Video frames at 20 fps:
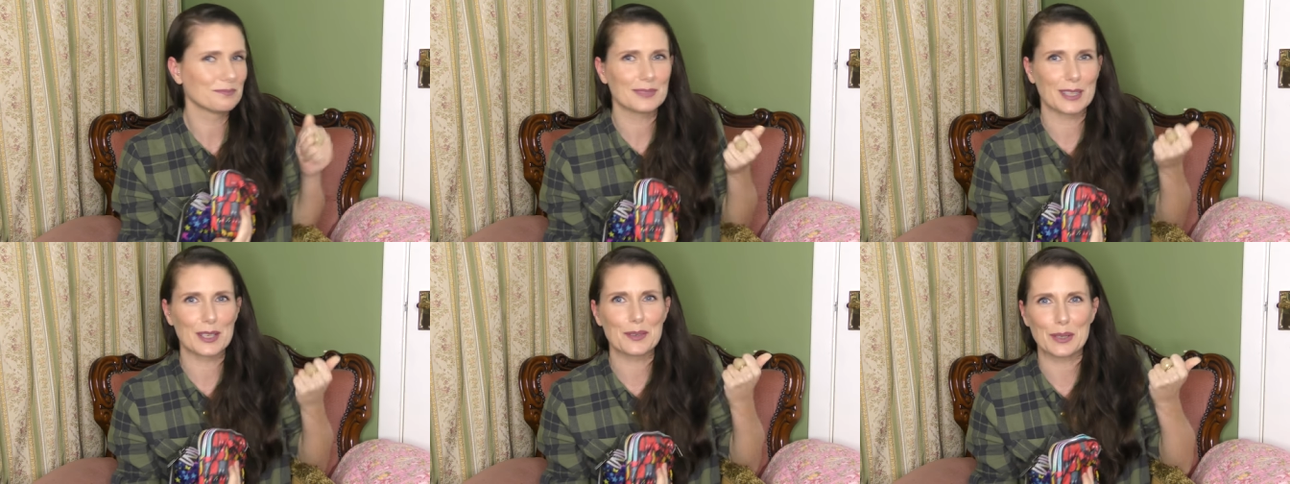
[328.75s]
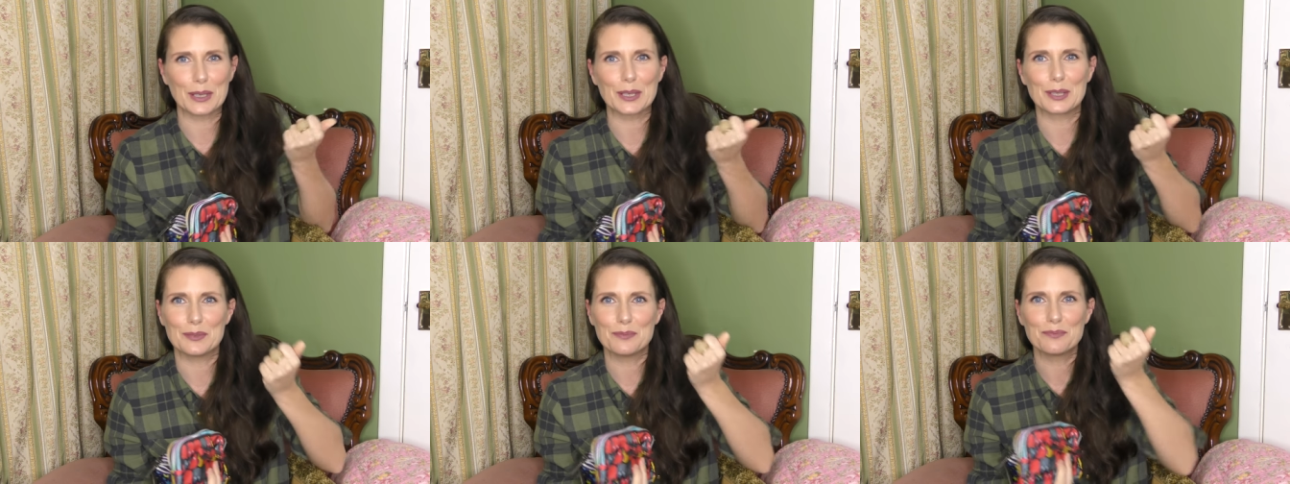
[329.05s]
there
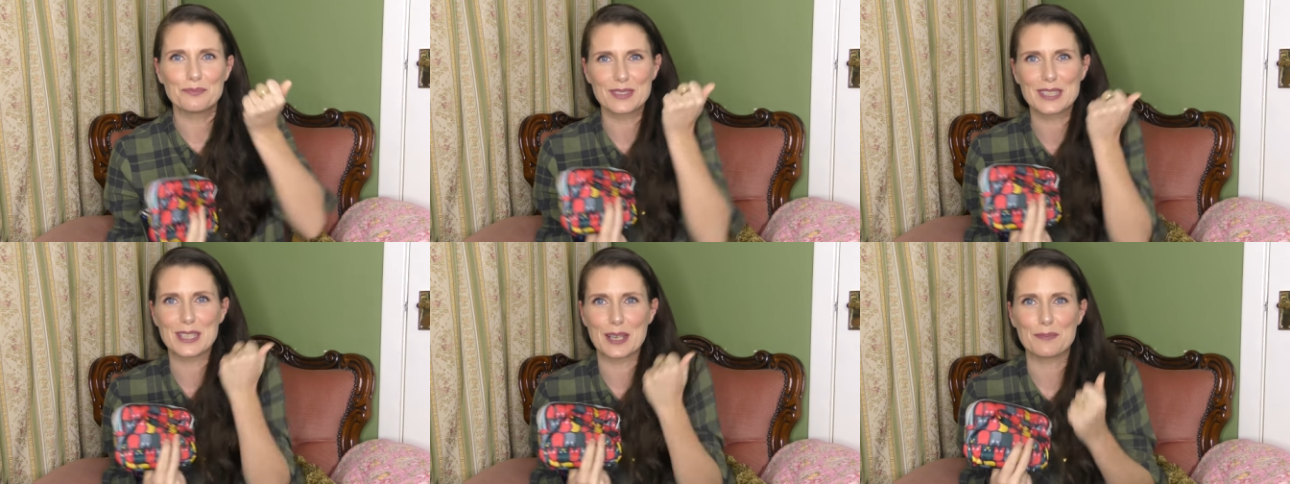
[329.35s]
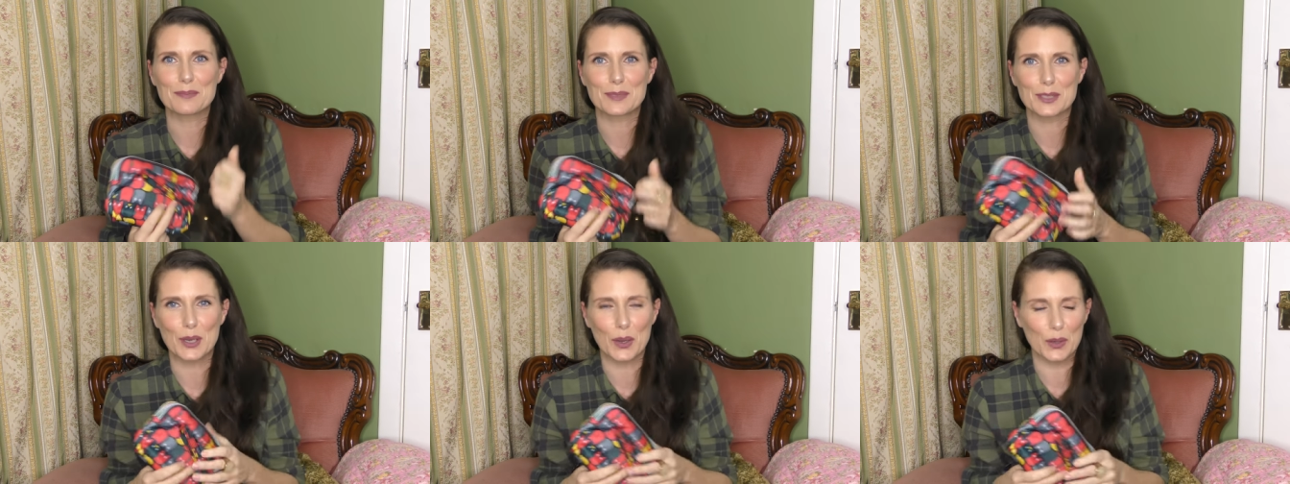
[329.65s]
we go,
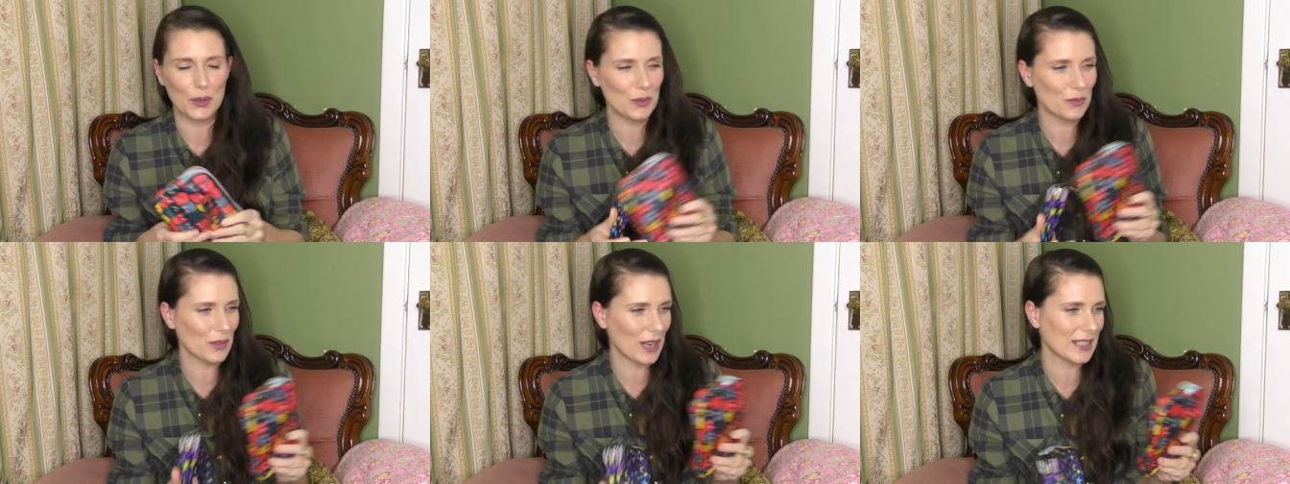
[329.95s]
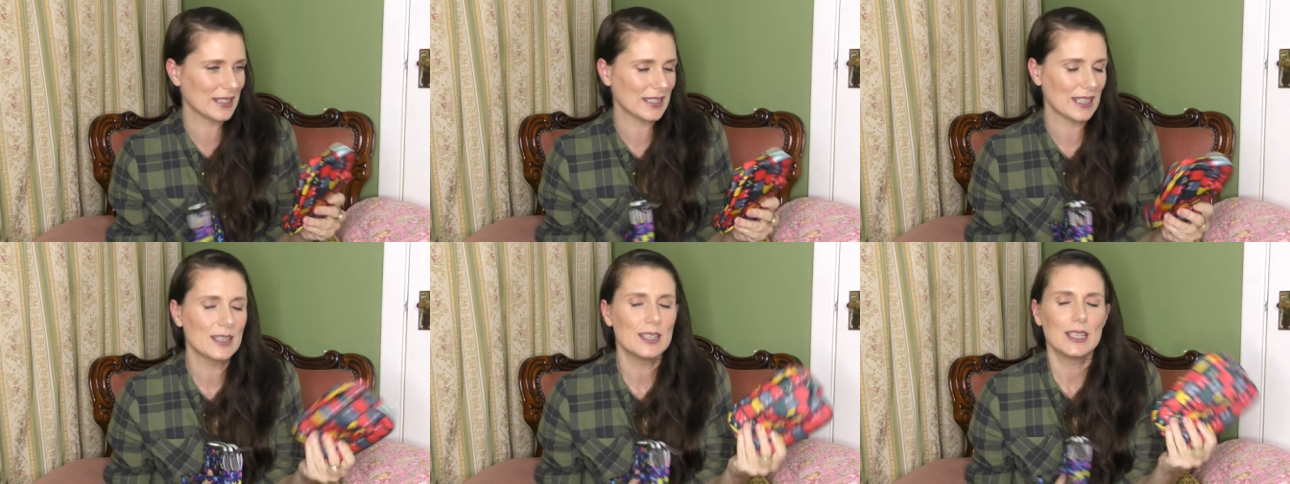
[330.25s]
something's gone
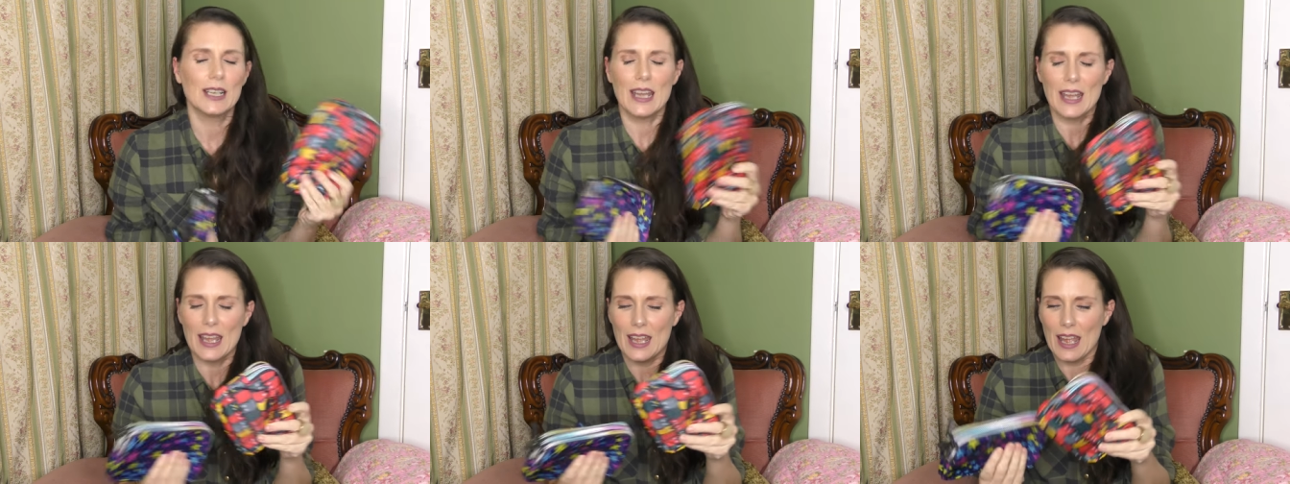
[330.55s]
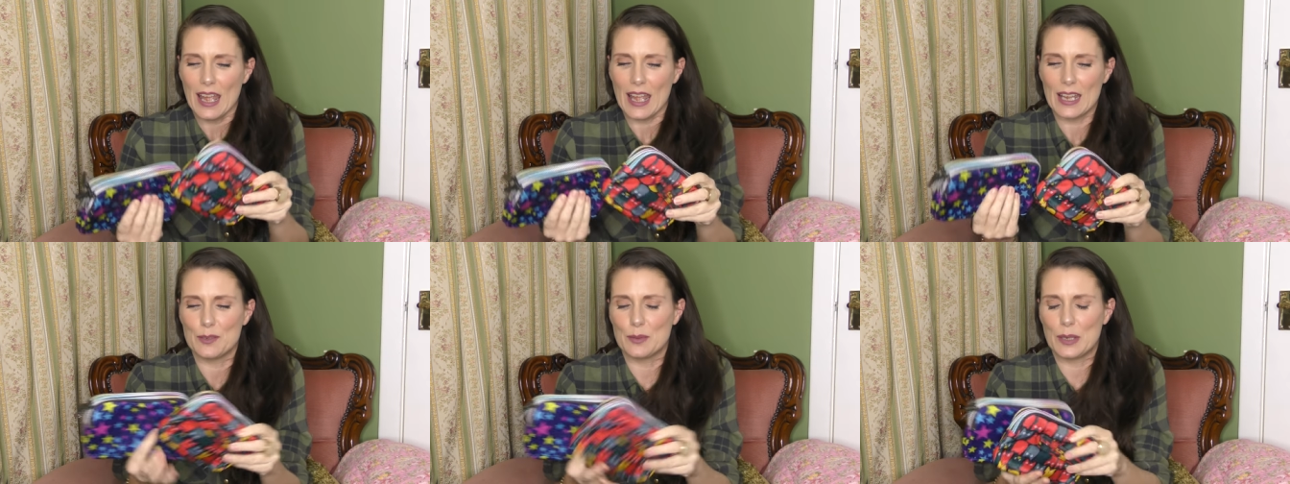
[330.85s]
already.
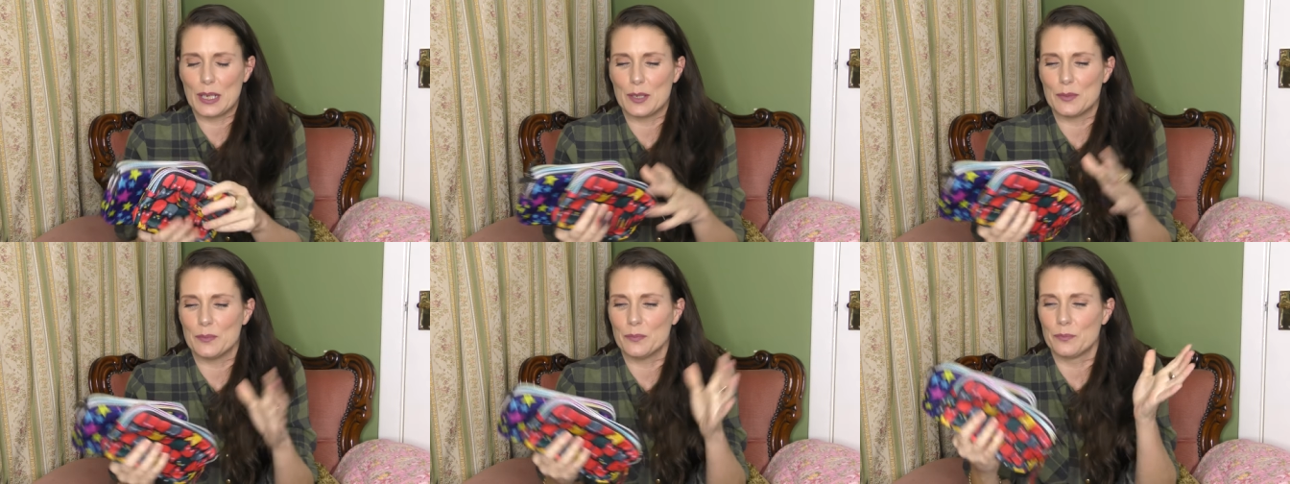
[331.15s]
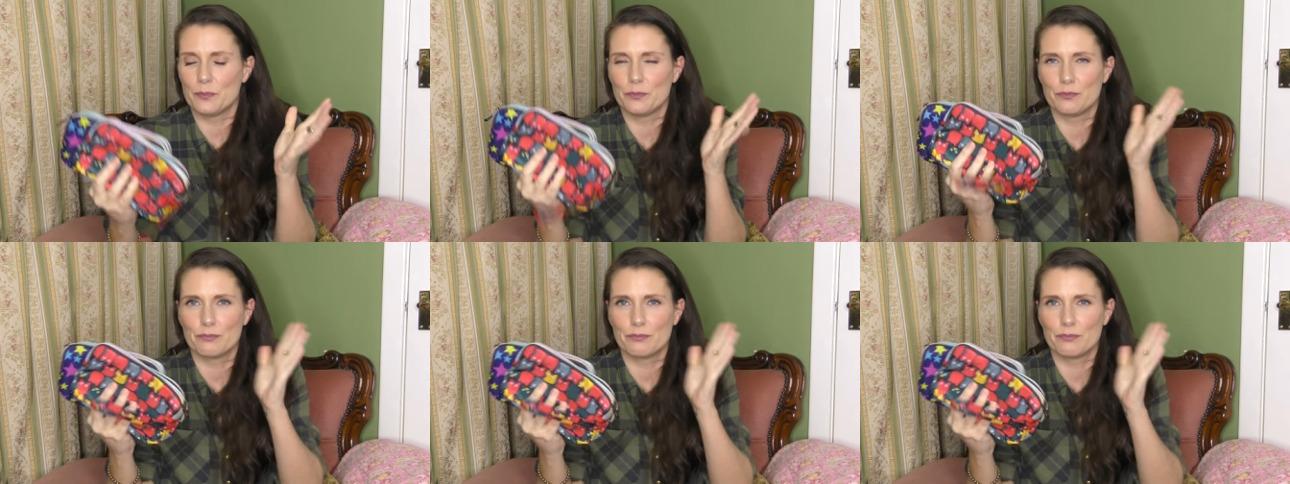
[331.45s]
Anyway,